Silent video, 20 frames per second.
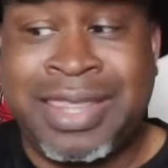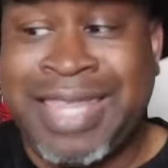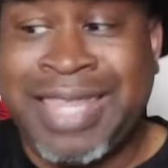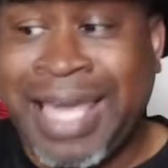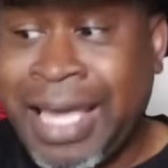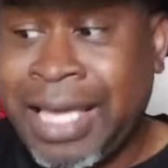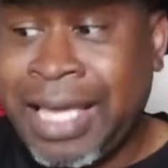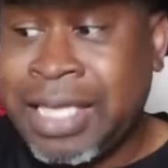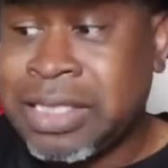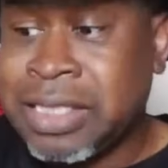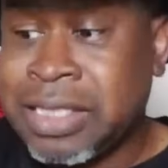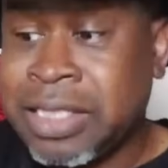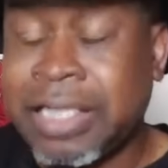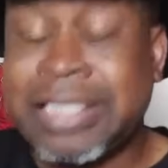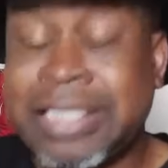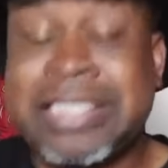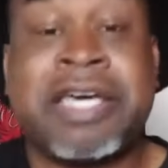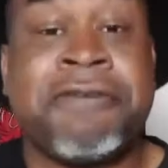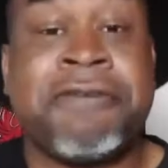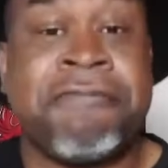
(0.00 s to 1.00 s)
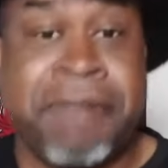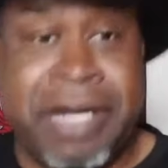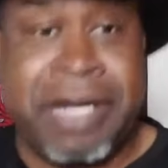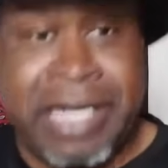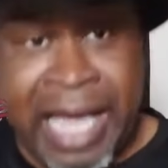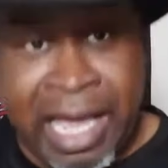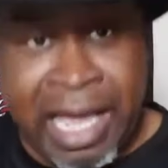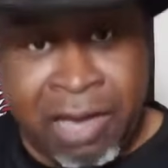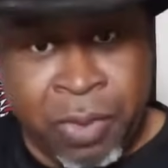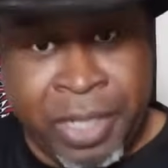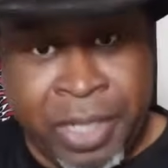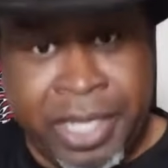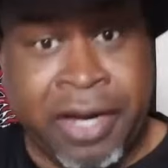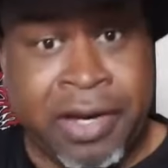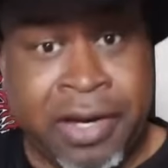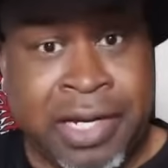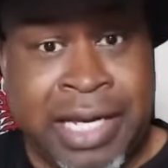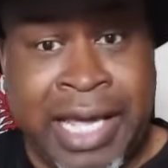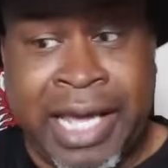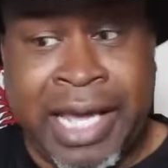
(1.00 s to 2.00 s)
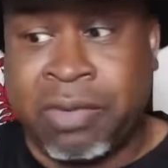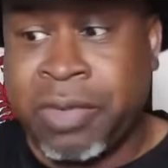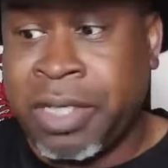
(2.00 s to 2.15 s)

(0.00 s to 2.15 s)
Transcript: Things look different now with Carolina,